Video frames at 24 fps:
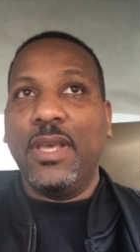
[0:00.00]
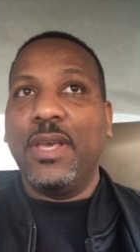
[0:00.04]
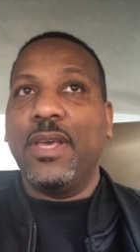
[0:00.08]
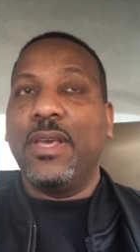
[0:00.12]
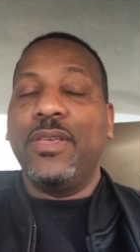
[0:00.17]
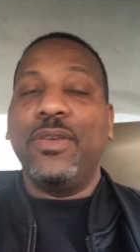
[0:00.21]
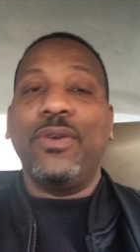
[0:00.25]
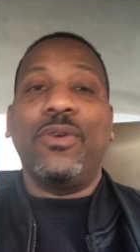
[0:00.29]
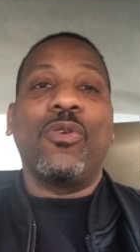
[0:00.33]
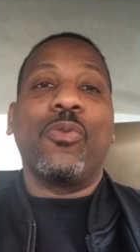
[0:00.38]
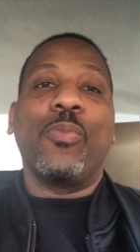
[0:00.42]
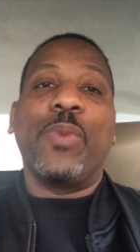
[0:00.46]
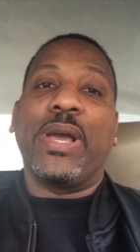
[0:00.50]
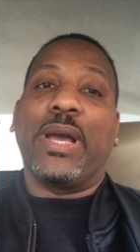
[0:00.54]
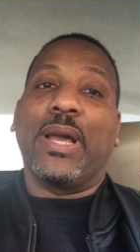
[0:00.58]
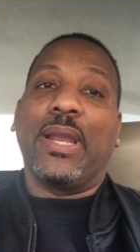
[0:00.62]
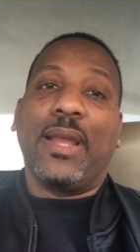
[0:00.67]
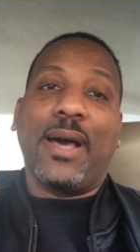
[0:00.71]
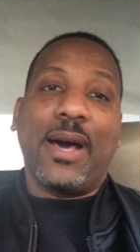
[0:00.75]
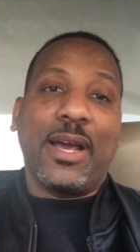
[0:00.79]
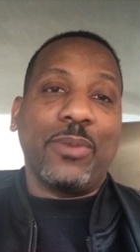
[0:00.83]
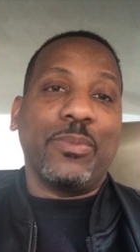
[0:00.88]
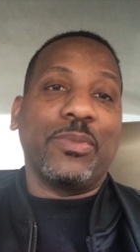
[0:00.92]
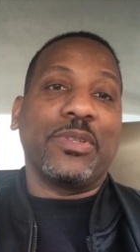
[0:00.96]
you're going to make a
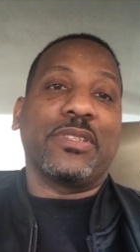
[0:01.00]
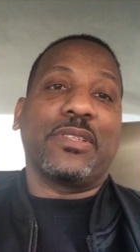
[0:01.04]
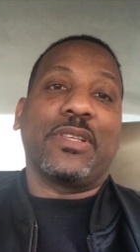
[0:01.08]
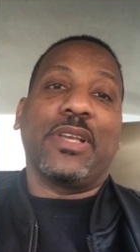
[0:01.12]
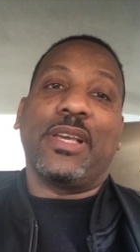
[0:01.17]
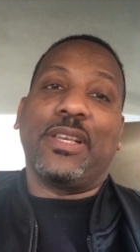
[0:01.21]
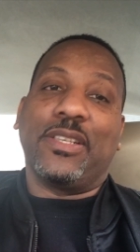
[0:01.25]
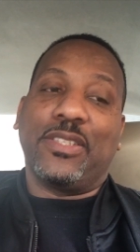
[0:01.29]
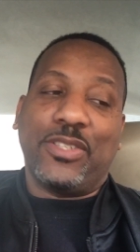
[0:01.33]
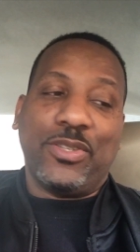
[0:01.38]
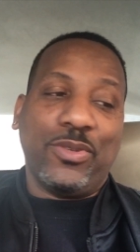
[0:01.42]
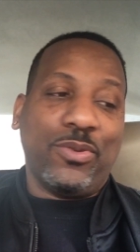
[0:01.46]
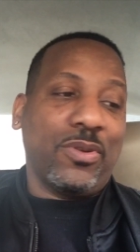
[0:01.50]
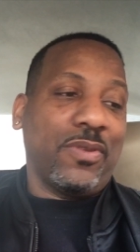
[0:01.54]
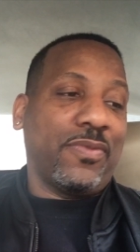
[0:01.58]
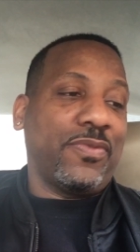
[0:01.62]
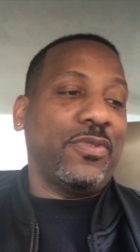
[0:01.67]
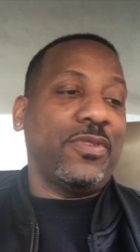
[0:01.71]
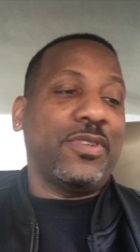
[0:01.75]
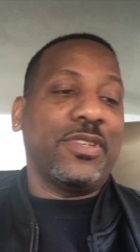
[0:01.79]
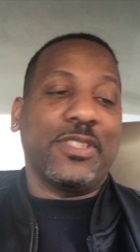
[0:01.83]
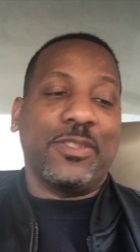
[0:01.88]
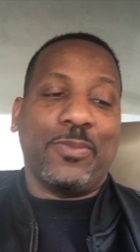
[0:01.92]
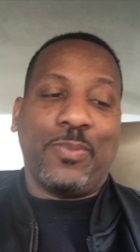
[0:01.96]
lot of mistakes too if
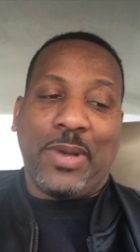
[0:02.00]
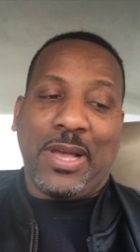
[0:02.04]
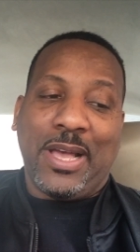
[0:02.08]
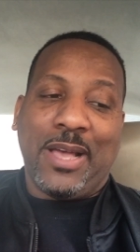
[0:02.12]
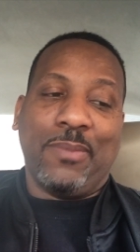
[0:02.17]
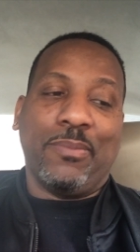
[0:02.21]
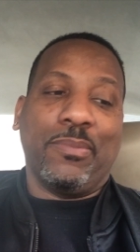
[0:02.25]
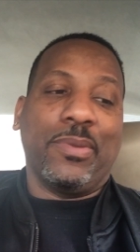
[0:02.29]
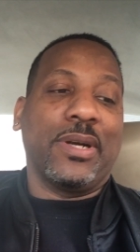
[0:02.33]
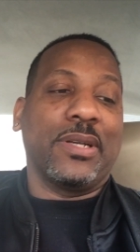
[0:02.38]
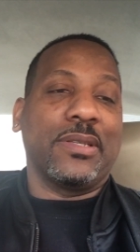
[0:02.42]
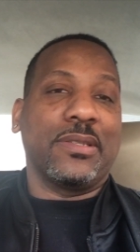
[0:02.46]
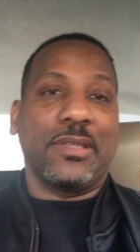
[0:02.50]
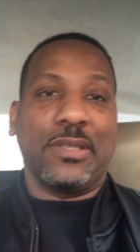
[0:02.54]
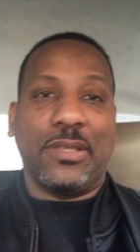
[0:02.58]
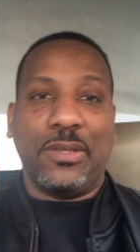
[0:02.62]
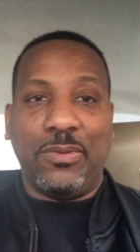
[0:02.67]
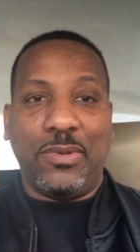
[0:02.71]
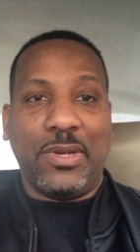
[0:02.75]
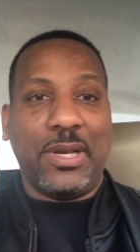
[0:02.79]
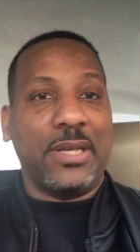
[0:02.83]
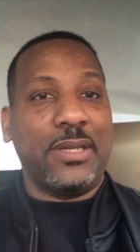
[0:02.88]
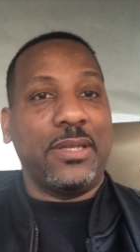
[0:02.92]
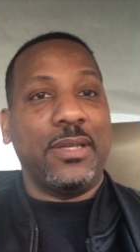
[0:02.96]
you just buying buttons and
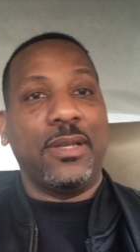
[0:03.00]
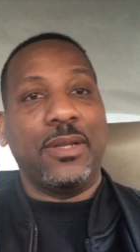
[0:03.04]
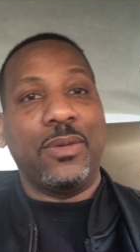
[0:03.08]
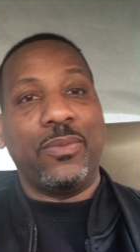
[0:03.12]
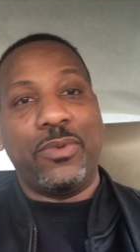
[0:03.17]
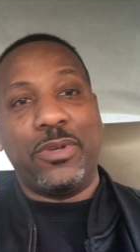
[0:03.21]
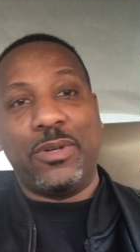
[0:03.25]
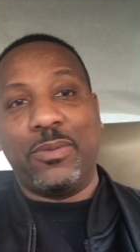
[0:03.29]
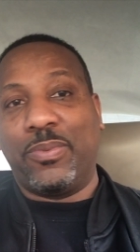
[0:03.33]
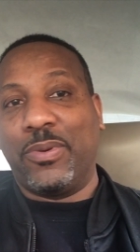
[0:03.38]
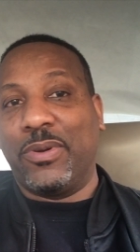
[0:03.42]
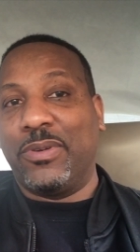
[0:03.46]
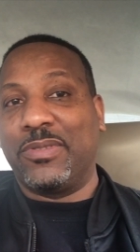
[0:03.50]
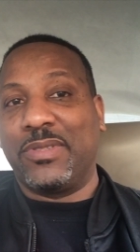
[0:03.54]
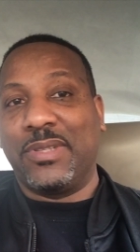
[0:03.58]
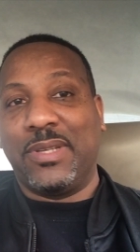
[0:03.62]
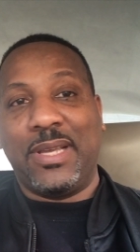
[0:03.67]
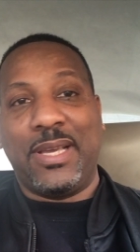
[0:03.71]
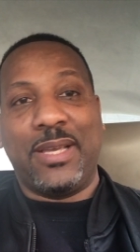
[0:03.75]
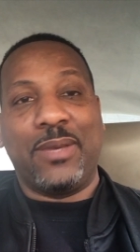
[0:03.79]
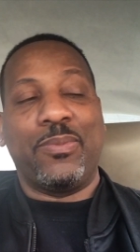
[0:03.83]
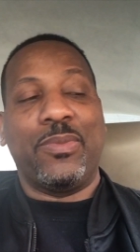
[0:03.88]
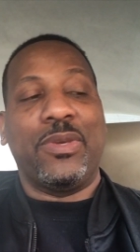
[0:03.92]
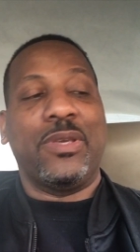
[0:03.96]
you're not dealing with a person
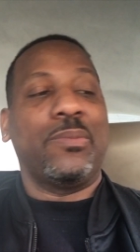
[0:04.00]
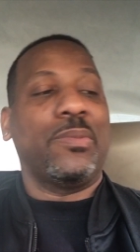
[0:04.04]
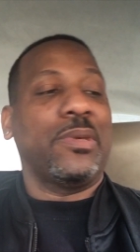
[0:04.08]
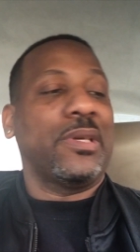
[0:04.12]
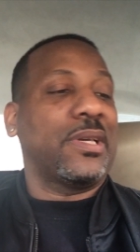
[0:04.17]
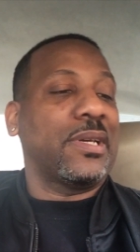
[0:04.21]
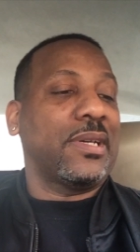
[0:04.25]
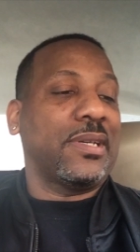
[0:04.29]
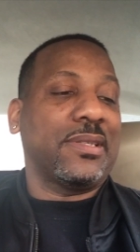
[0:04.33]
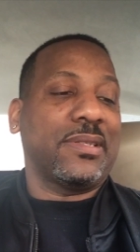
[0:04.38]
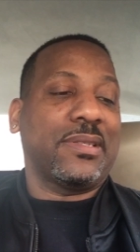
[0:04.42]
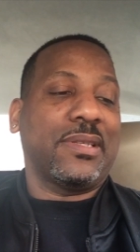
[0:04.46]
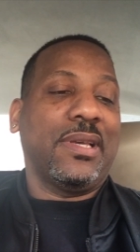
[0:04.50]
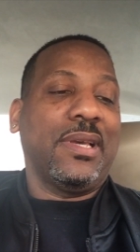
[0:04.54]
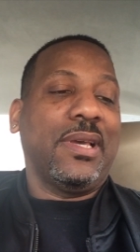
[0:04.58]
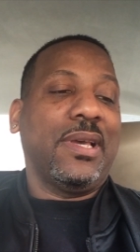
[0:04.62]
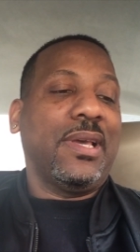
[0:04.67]
like me, because